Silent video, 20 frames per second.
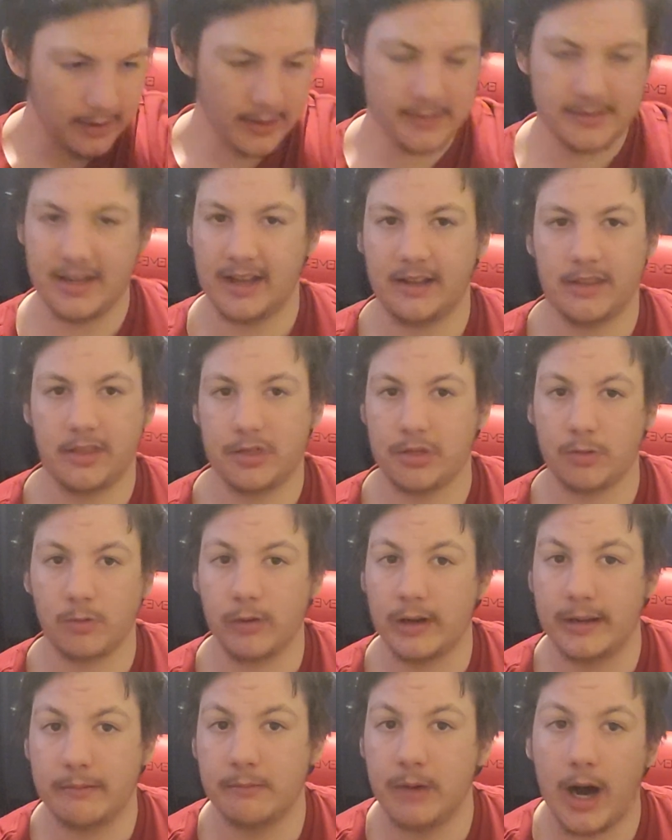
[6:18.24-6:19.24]
It's like
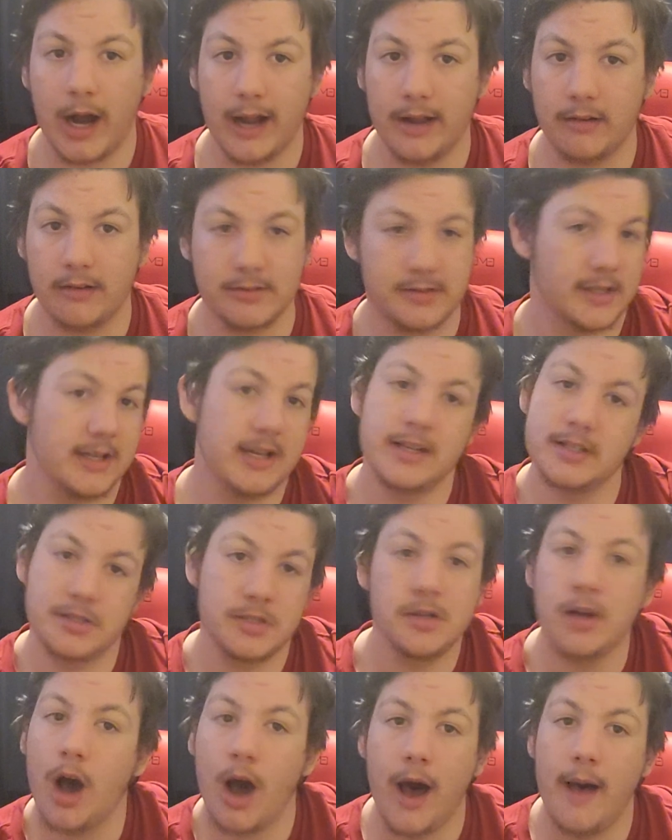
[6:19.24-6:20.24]
3 miles. It's
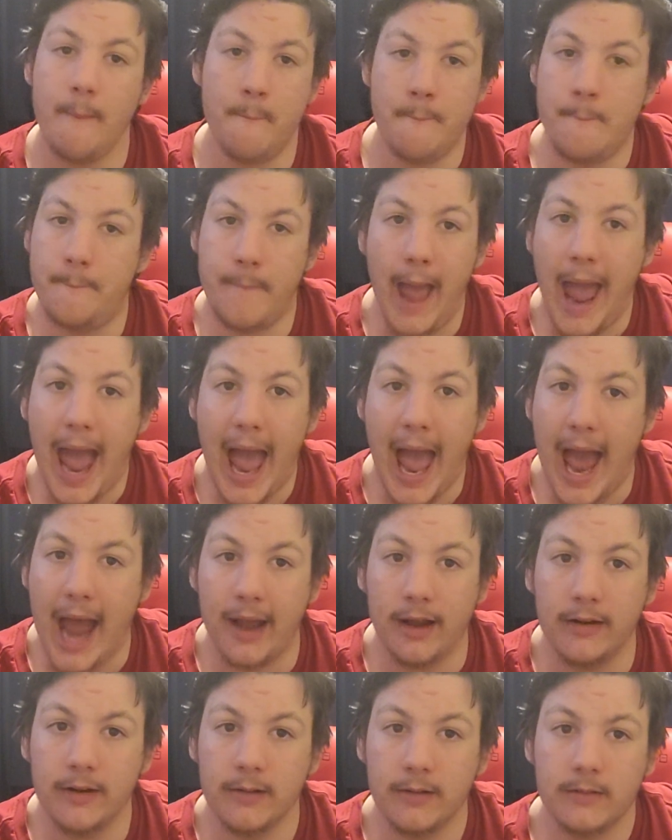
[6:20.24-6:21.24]
not
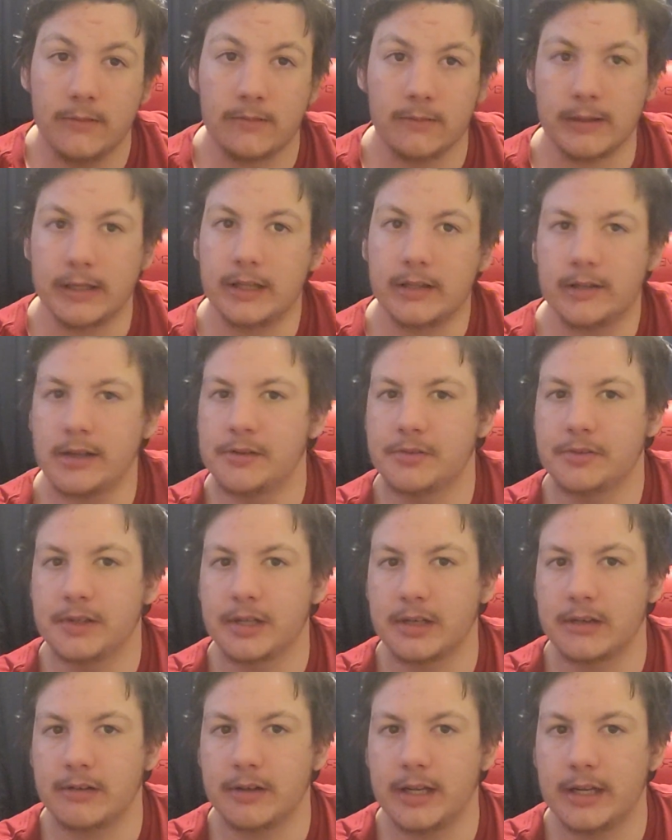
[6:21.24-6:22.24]
bad,
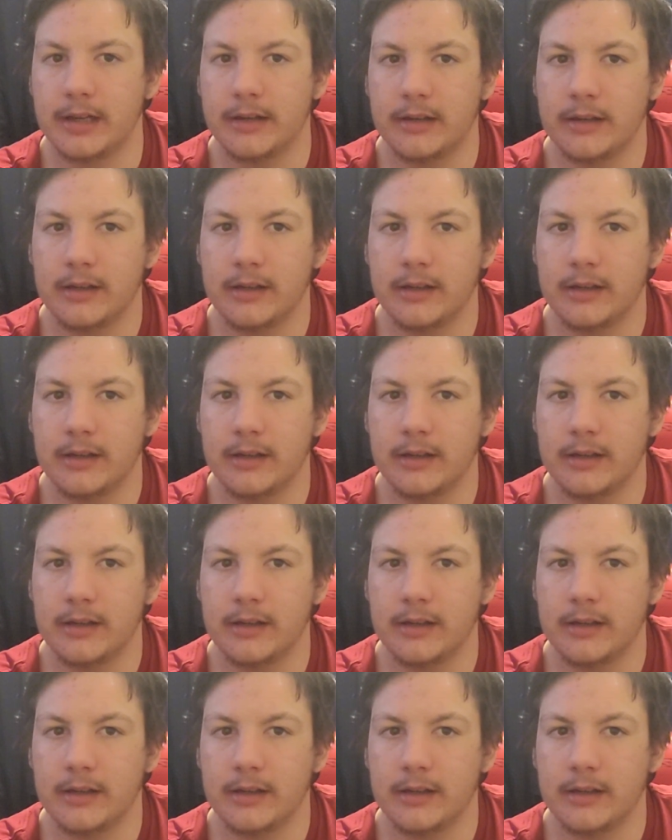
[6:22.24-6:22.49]
realistically.